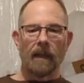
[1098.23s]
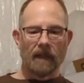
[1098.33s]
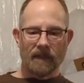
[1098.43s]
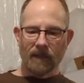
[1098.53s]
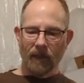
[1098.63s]

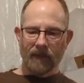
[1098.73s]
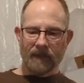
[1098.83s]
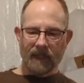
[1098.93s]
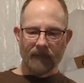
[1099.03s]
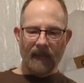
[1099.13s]
Let's throw
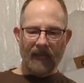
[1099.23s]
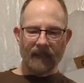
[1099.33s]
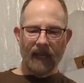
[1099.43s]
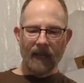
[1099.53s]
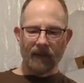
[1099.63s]
this thing back
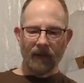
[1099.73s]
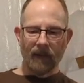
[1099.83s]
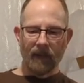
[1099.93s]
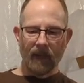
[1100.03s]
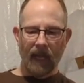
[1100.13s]
together
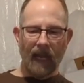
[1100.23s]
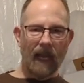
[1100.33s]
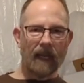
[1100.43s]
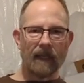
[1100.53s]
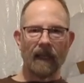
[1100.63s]

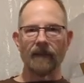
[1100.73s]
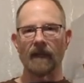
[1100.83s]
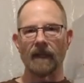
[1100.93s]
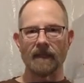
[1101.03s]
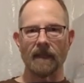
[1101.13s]
and give it
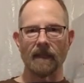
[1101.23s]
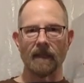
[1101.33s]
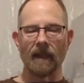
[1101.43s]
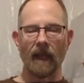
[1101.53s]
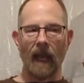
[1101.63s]
a
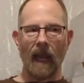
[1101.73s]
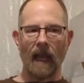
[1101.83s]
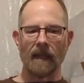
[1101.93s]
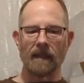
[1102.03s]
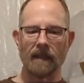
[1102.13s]
listen
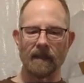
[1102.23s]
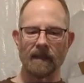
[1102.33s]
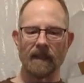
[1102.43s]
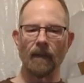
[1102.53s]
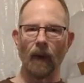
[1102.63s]
and
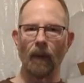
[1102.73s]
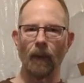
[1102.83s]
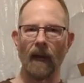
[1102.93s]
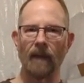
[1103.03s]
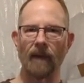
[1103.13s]
see where
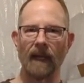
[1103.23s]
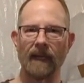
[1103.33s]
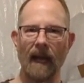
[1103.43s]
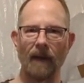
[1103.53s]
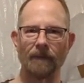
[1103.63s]
we're at right
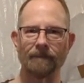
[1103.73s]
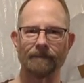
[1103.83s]
now.